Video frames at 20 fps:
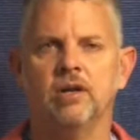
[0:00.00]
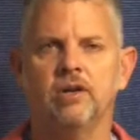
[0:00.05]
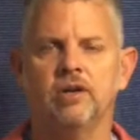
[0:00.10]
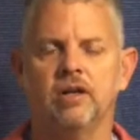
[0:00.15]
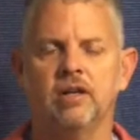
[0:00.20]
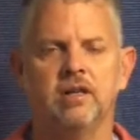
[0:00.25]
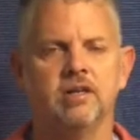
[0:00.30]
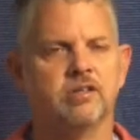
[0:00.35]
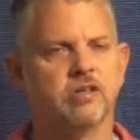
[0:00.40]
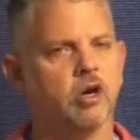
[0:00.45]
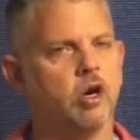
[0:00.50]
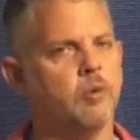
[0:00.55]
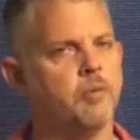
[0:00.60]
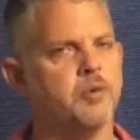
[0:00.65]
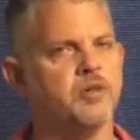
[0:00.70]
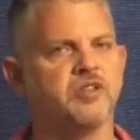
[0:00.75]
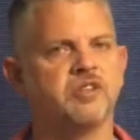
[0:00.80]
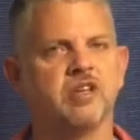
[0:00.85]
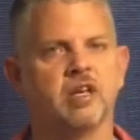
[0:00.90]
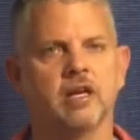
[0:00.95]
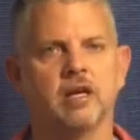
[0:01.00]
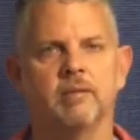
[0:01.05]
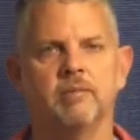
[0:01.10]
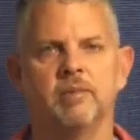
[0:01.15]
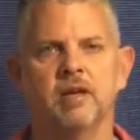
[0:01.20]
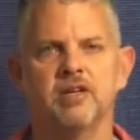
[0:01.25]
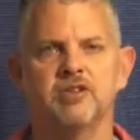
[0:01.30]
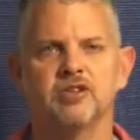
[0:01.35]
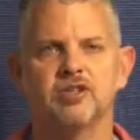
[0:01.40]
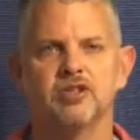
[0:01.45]
knees. I hope you're sitting up
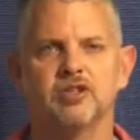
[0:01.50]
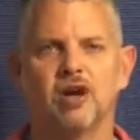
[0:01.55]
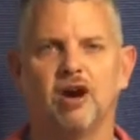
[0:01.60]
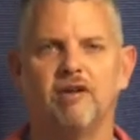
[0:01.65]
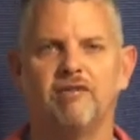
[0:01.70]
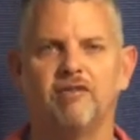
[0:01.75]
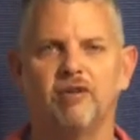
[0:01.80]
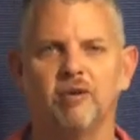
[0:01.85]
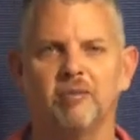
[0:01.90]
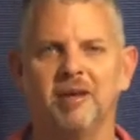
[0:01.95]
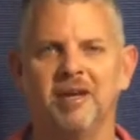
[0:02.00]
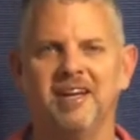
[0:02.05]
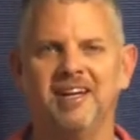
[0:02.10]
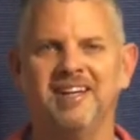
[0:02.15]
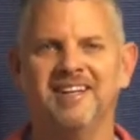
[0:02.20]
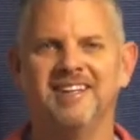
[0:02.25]
nice and tall for me.